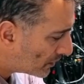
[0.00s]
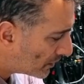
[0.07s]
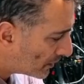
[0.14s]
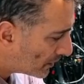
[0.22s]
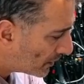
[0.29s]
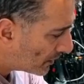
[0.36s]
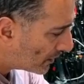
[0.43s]

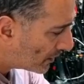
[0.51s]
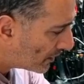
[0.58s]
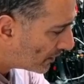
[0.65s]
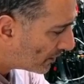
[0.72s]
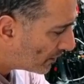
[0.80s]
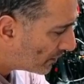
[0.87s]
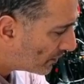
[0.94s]

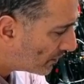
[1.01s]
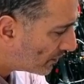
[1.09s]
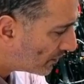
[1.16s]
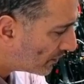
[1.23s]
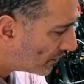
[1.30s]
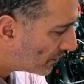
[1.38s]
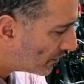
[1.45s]

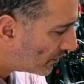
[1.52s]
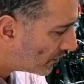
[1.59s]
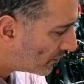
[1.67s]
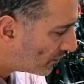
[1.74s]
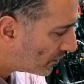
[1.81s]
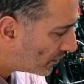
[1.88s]
[no speech]